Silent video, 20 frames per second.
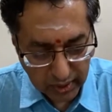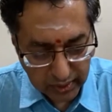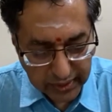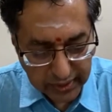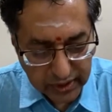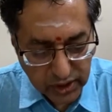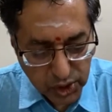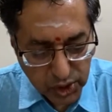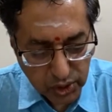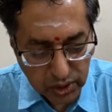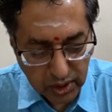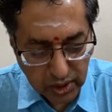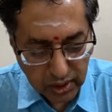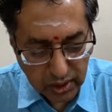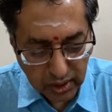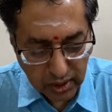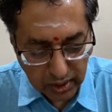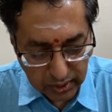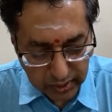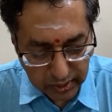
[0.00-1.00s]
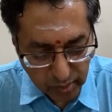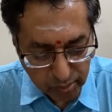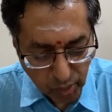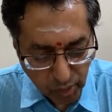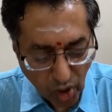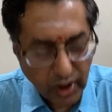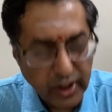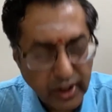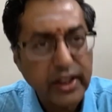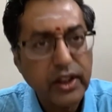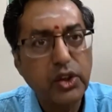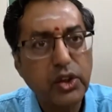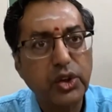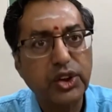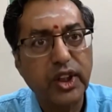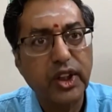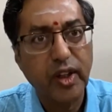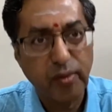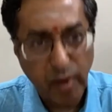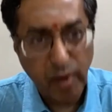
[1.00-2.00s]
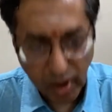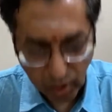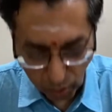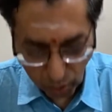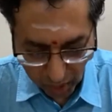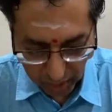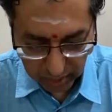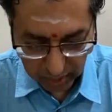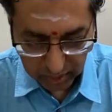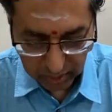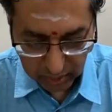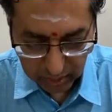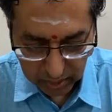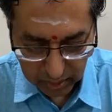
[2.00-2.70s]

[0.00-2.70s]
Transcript: they took the body to Sri Bhagavan.